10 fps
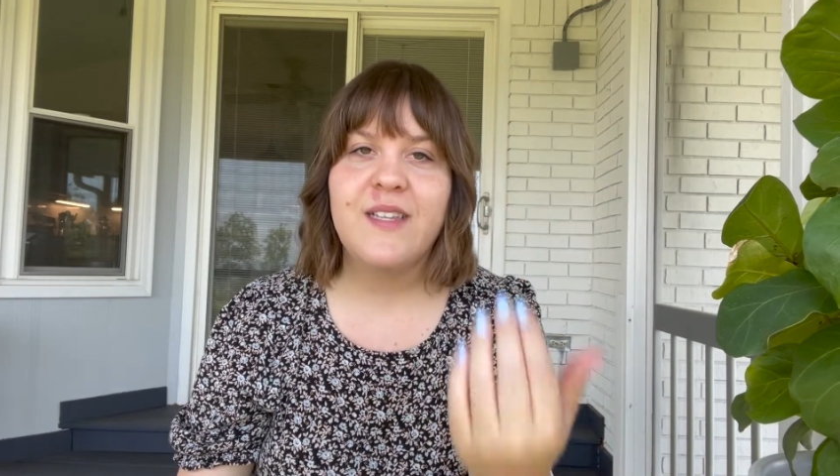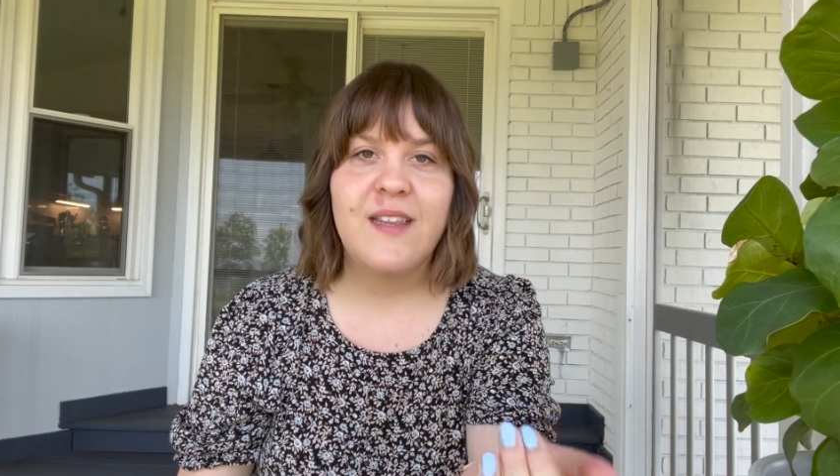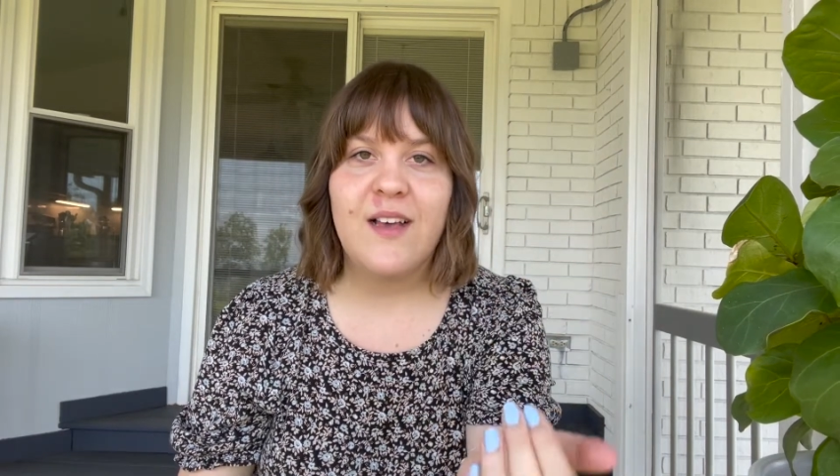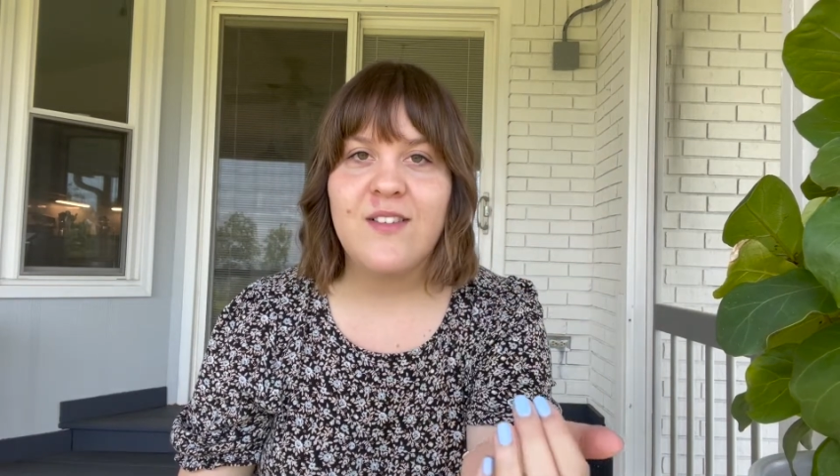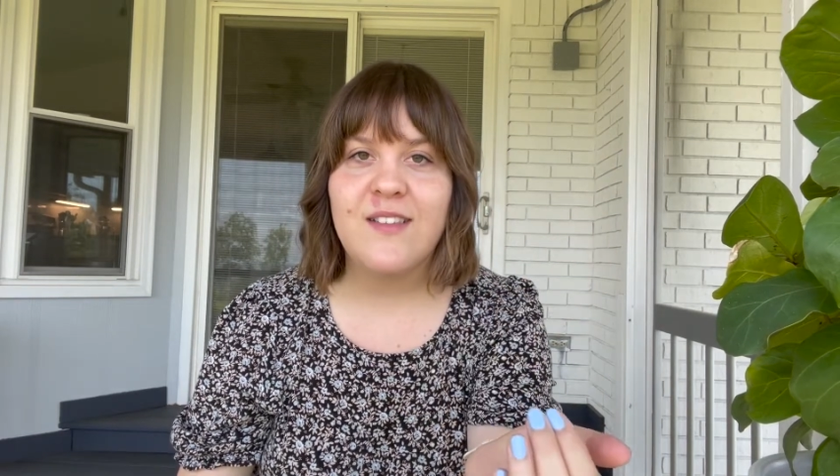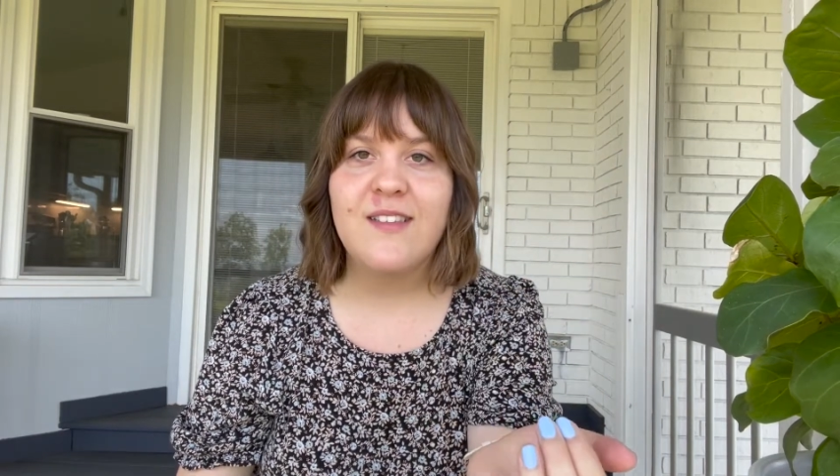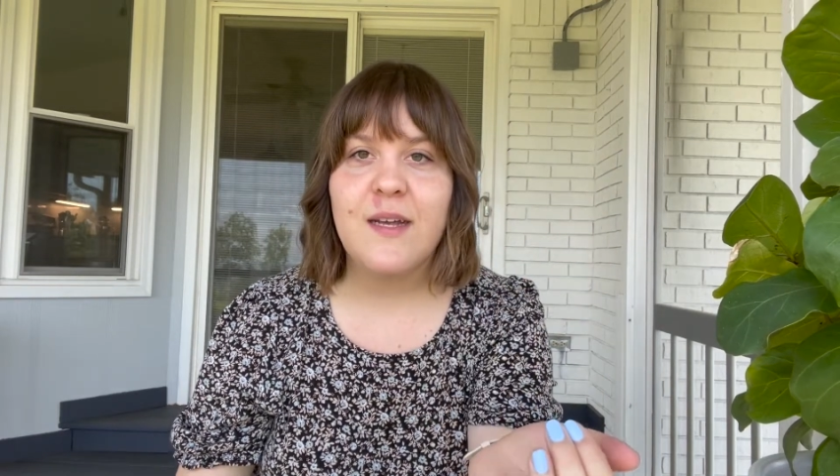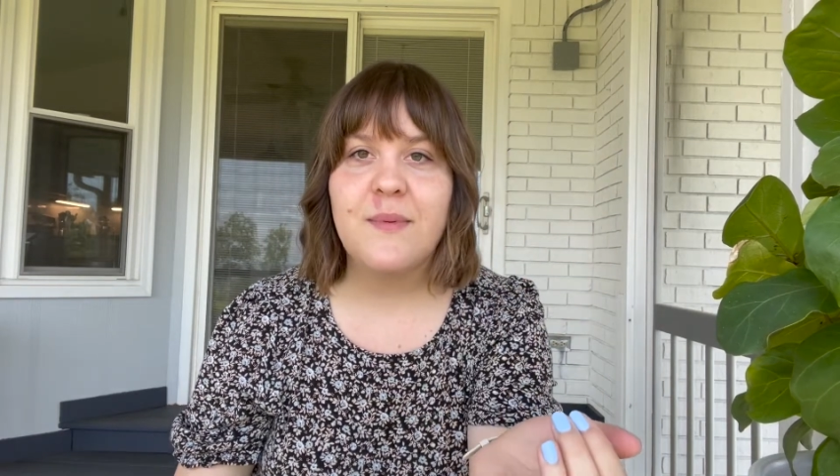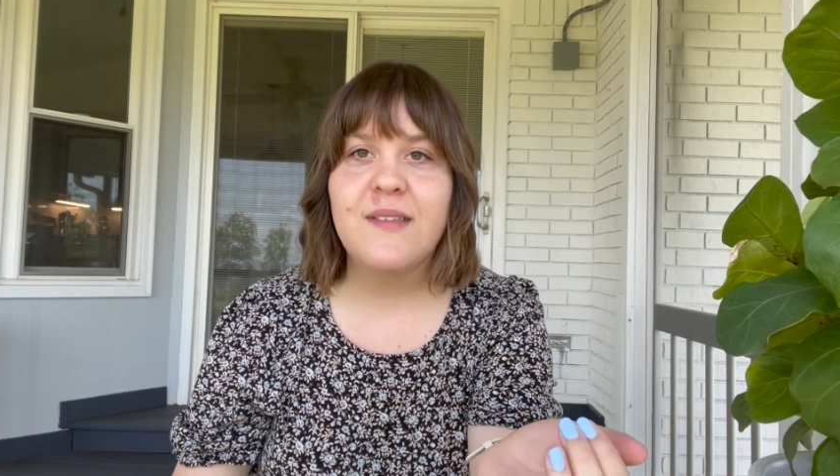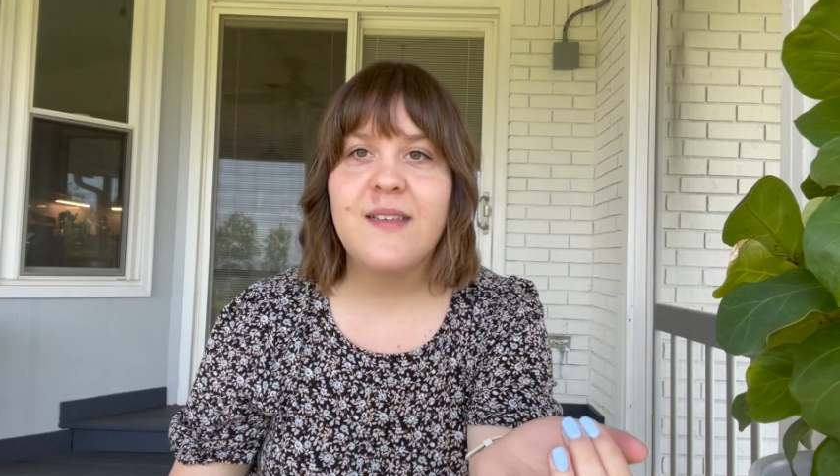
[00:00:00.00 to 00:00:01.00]
10,000
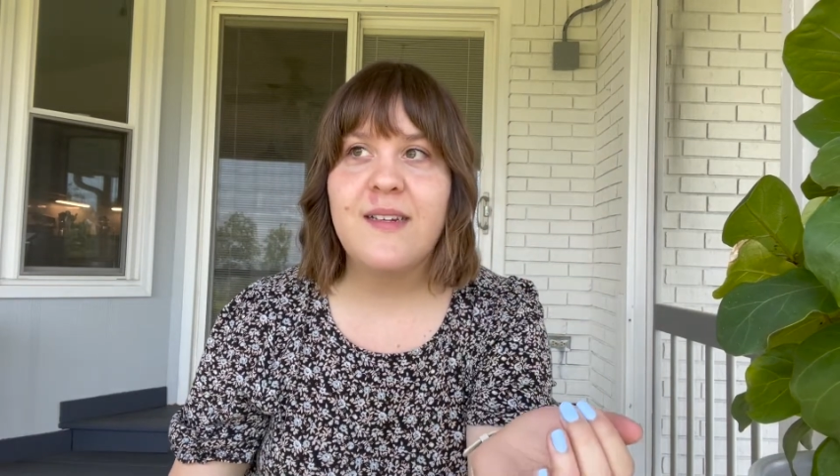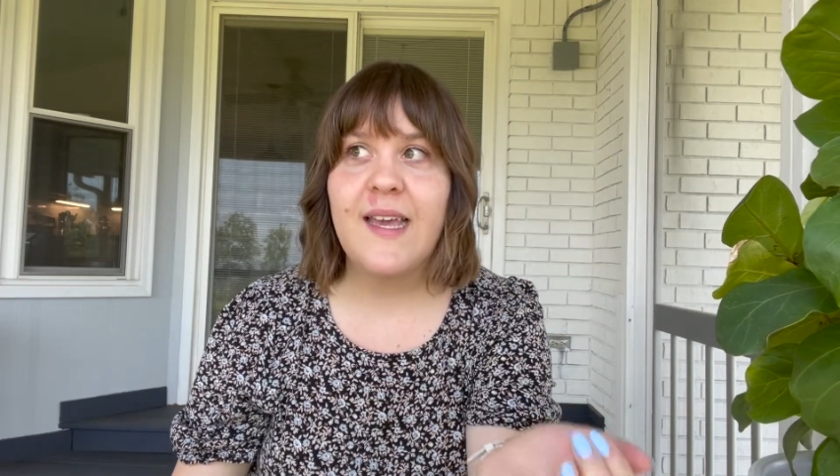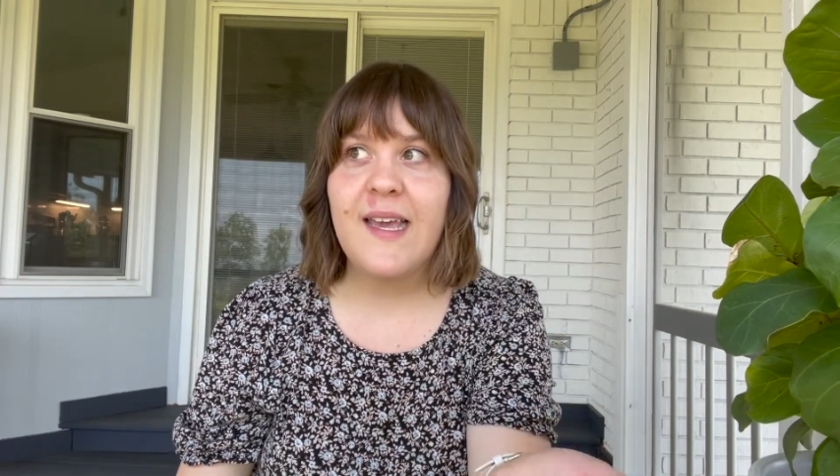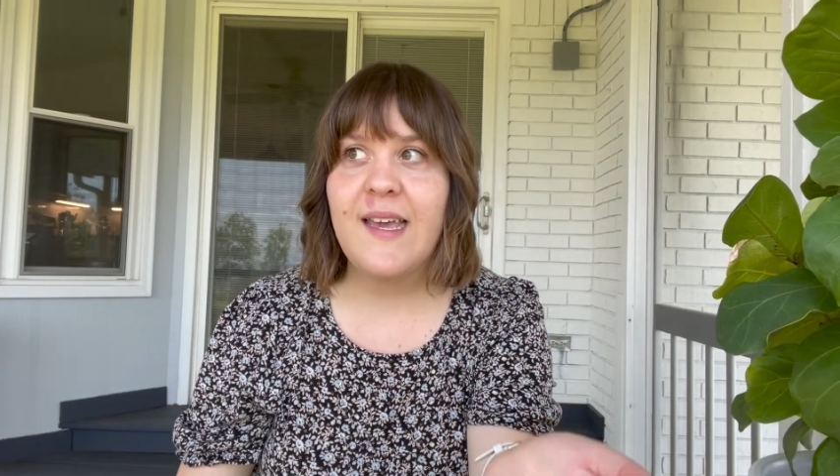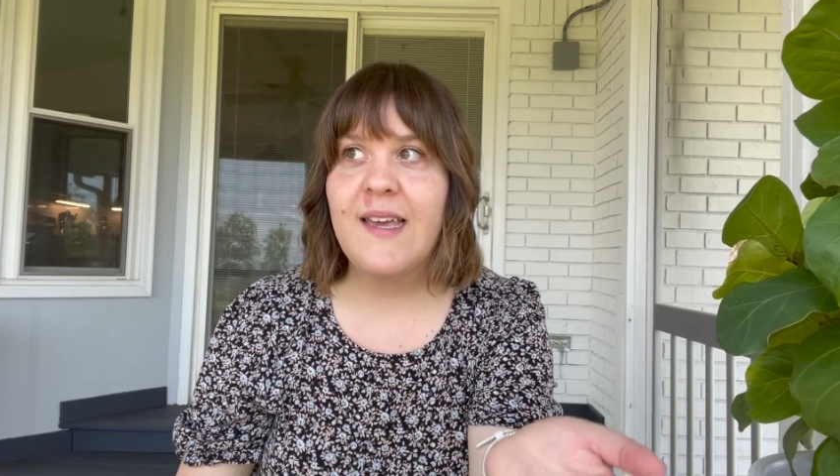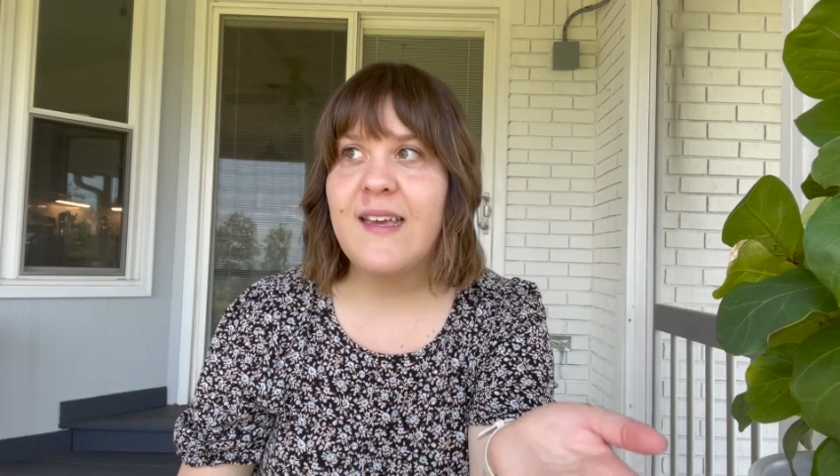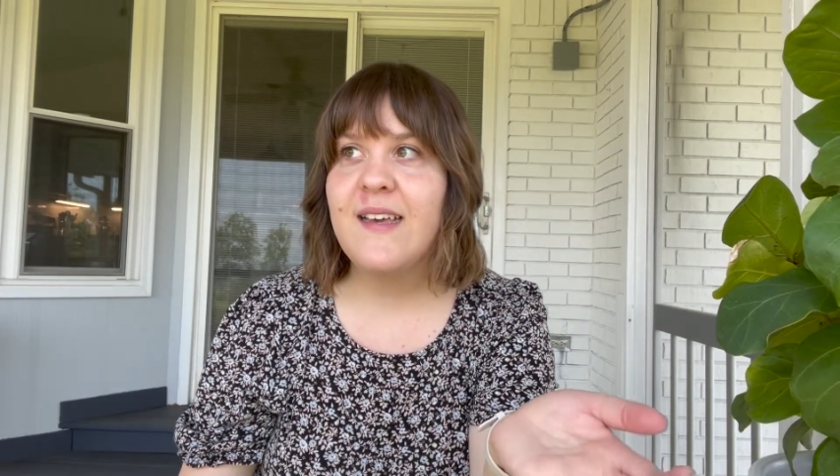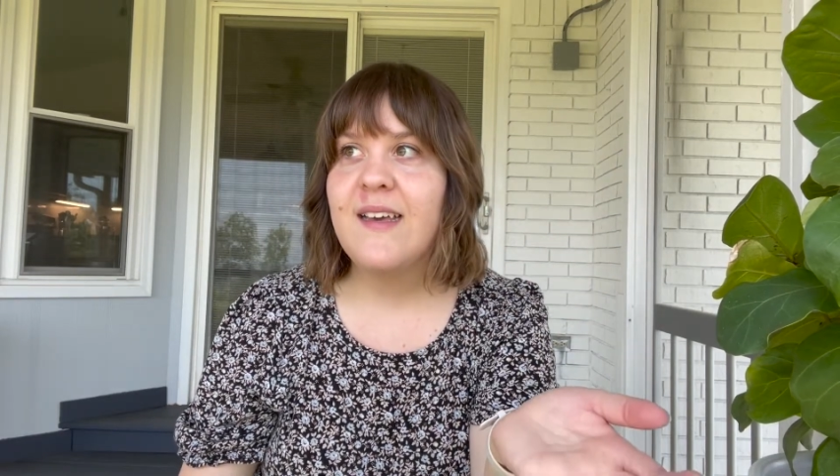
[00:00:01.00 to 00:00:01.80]
steps a day,